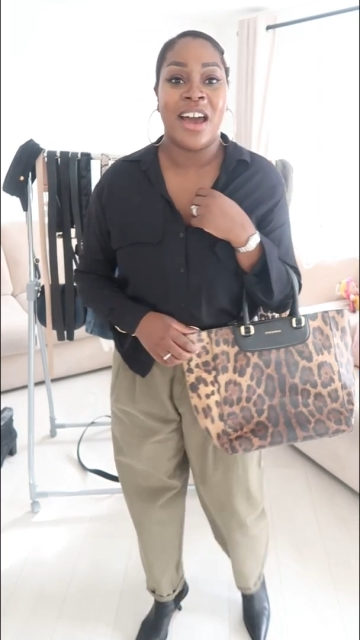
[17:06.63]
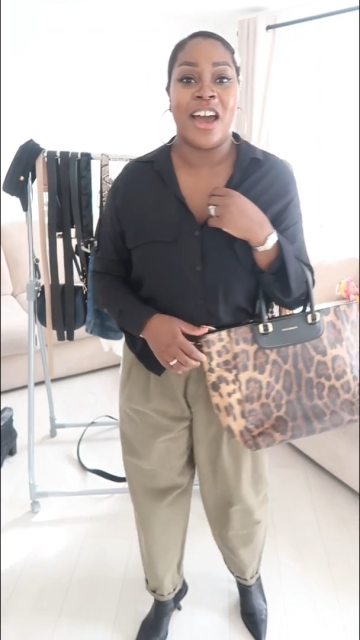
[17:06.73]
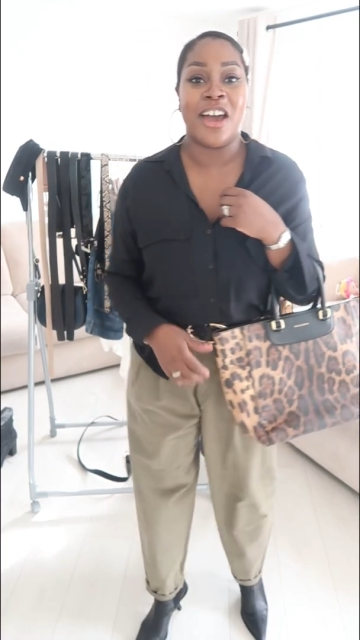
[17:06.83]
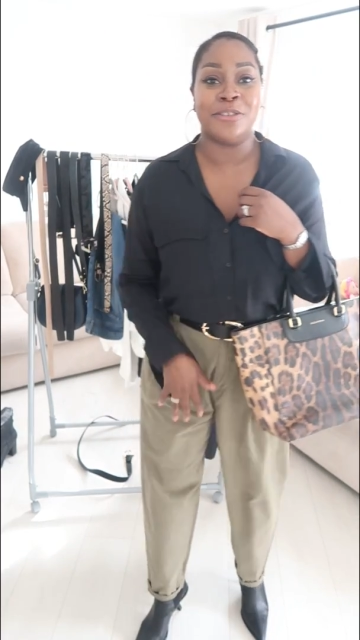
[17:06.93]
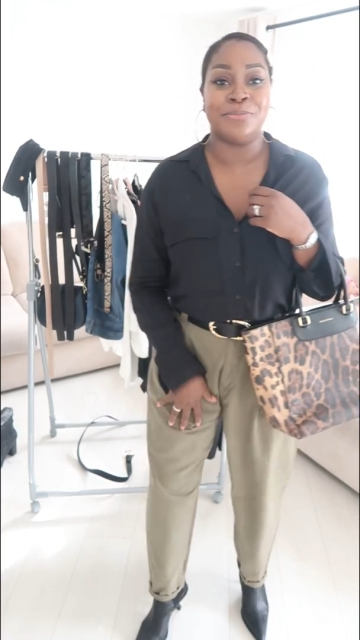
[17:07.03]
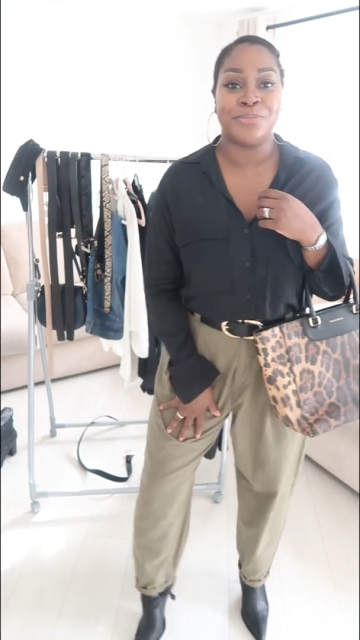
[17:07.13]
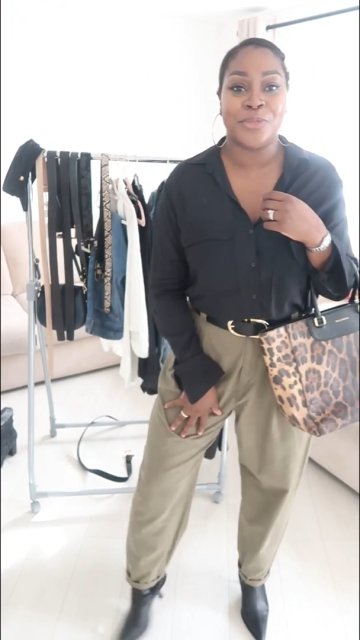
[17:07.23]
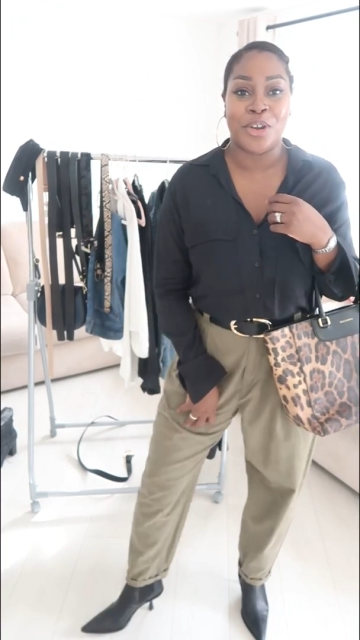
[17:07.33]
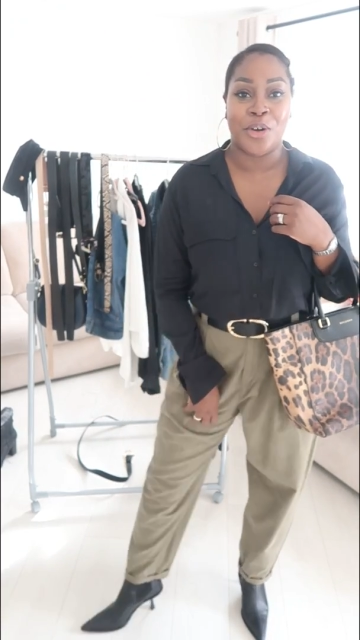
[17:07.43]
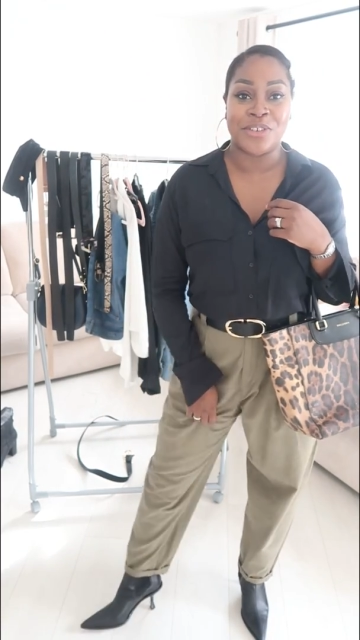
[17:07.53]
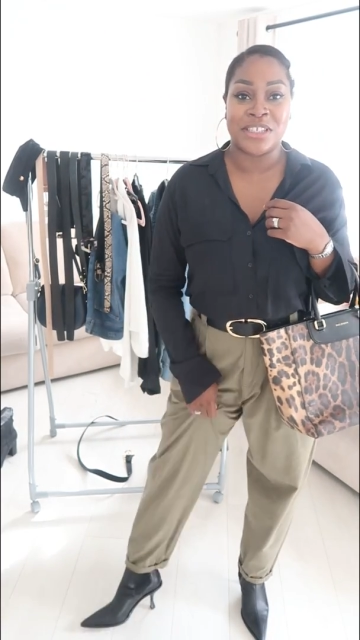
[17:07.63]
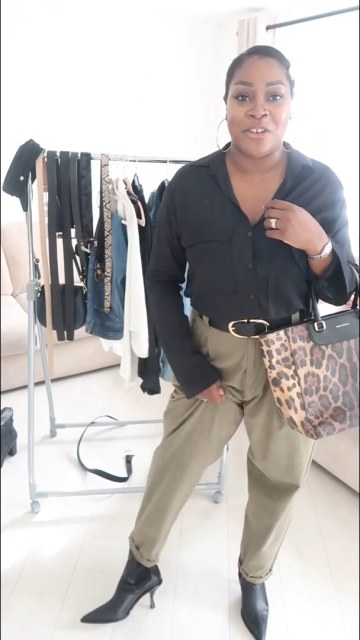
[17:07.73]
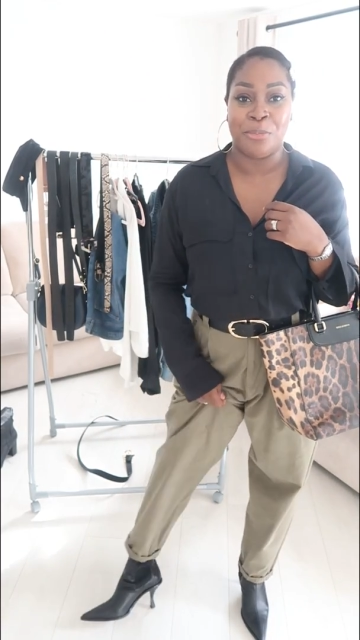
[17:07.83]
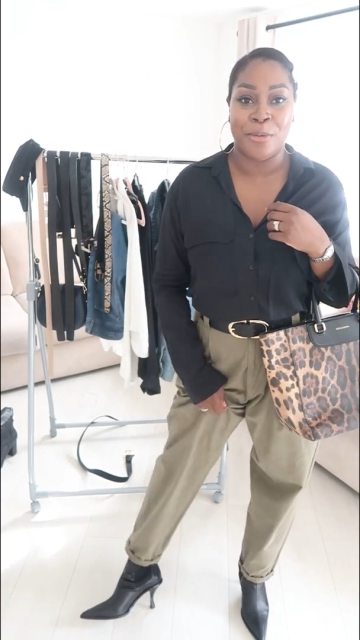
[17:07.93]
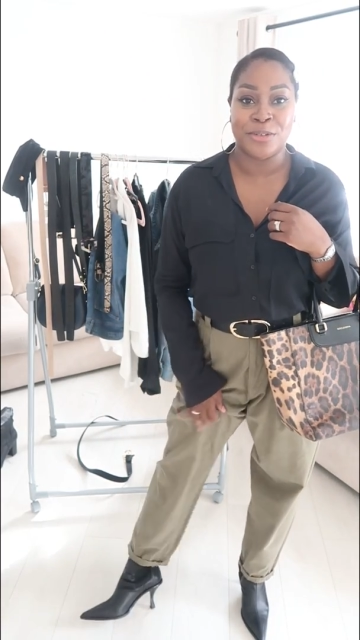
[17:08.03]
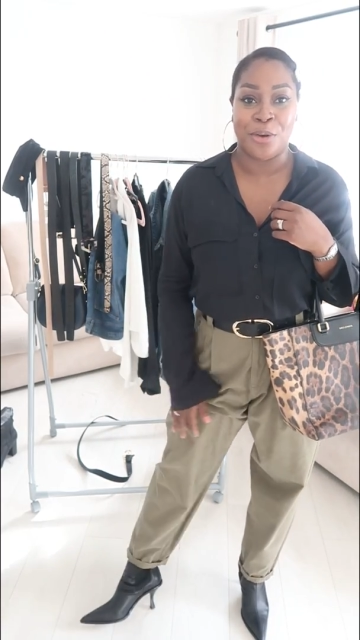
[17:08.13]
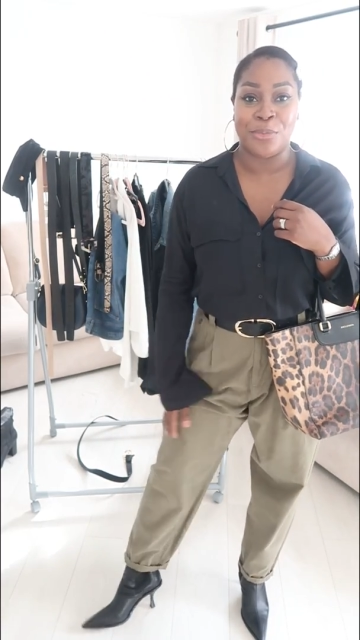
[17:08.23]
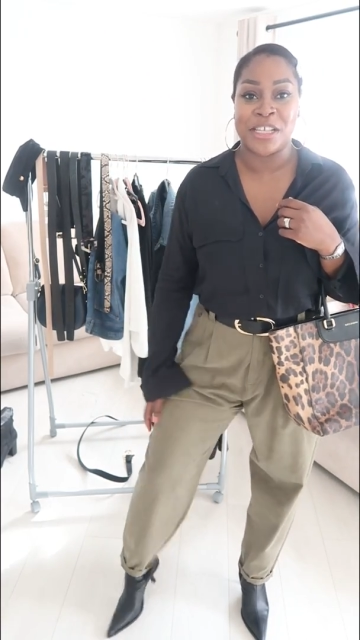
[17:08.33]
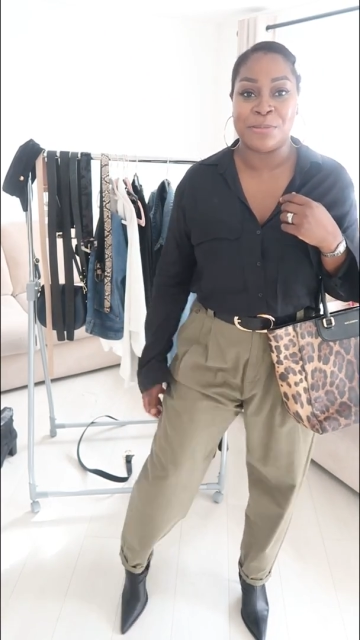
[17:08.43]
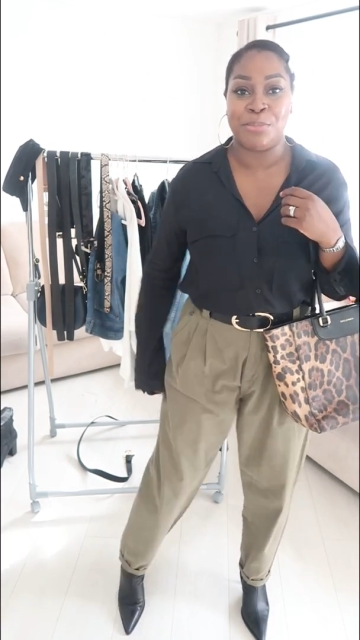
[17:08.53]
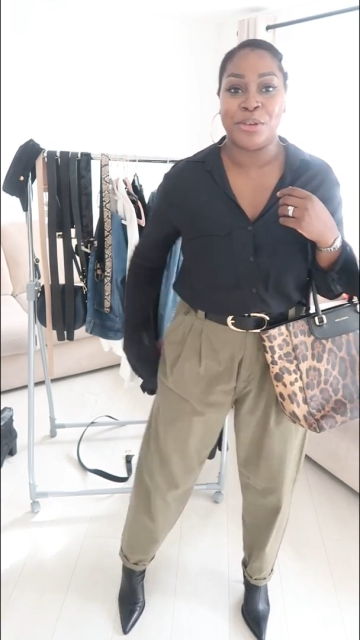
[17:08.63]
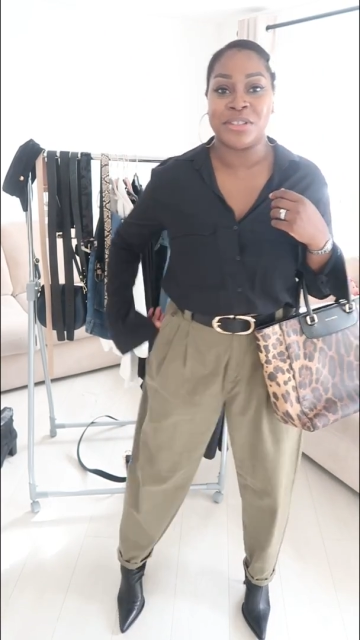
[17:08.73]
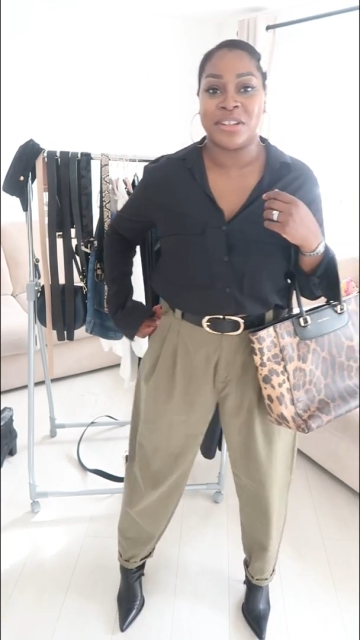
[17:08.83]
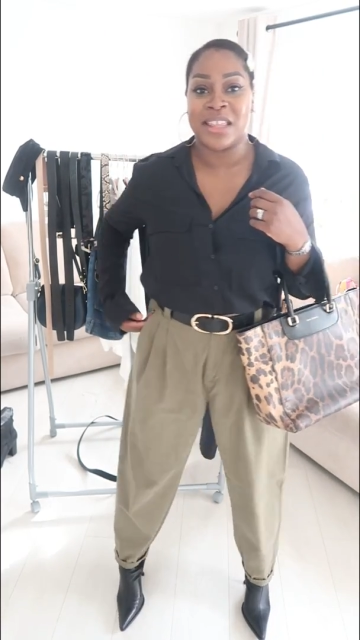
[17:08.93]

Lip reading: and obviously I've popped it on with these boots,